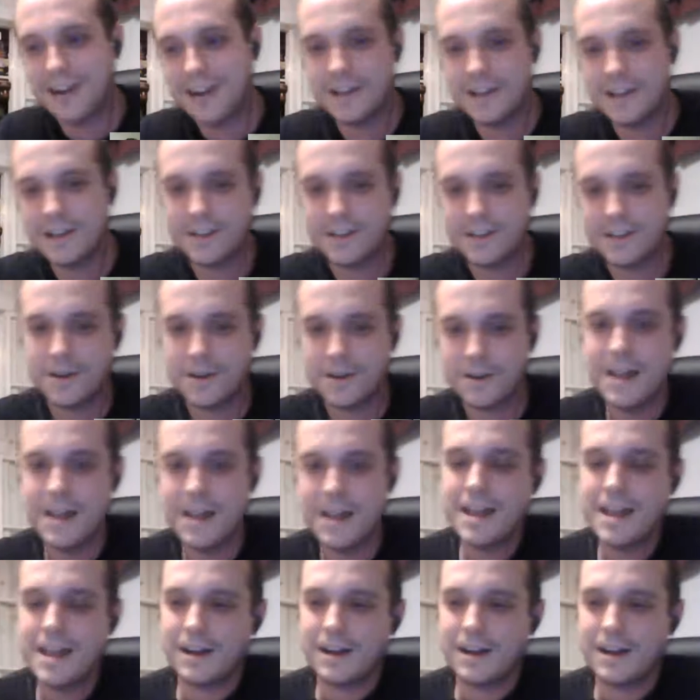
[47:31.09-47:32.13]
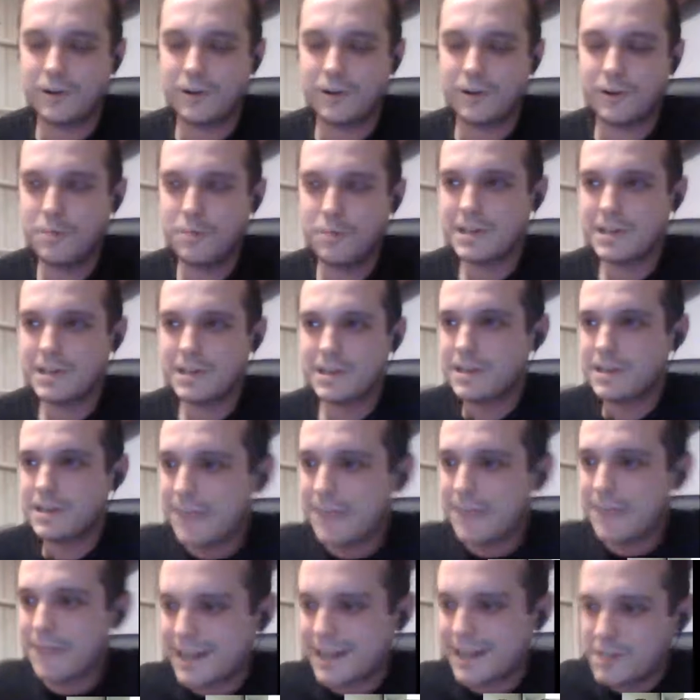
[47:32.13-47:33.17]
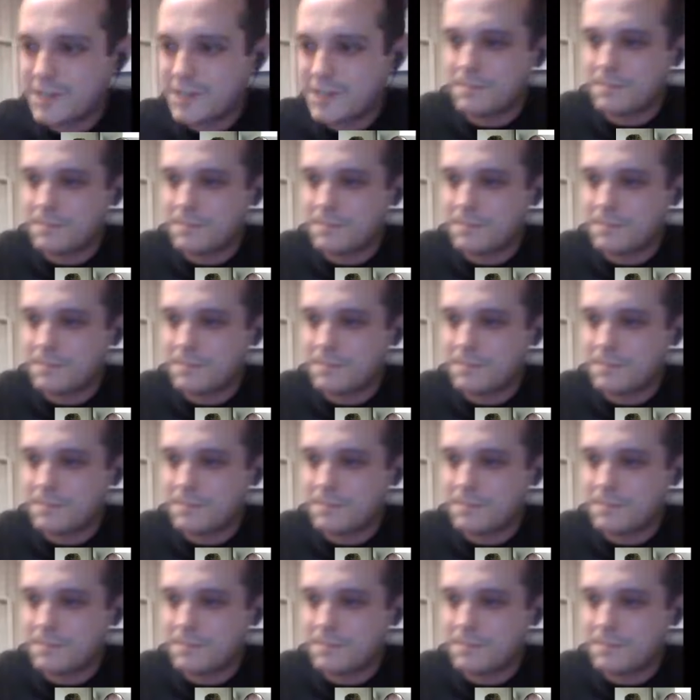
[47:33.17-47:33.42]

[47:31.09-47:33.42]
So our group is diminished,